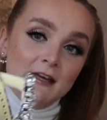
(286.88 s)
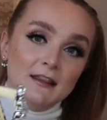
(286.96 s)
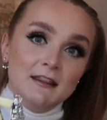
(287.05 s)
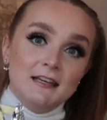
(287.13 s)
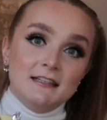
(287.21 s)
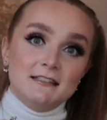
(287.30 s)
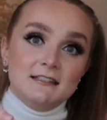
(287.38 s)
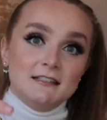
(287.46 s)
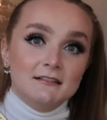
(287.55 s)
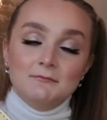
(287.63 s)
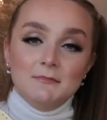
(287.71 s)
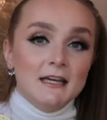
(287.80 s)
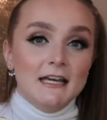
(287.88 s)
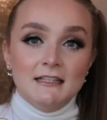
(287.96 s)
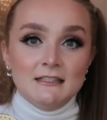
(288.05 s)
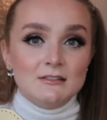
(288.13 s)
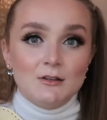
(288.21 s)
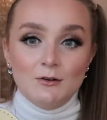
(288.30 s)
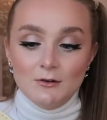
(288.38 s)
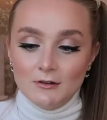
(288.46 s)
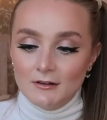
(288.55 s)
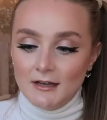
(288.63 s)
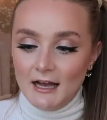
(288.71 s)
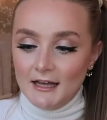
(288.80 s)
this insole.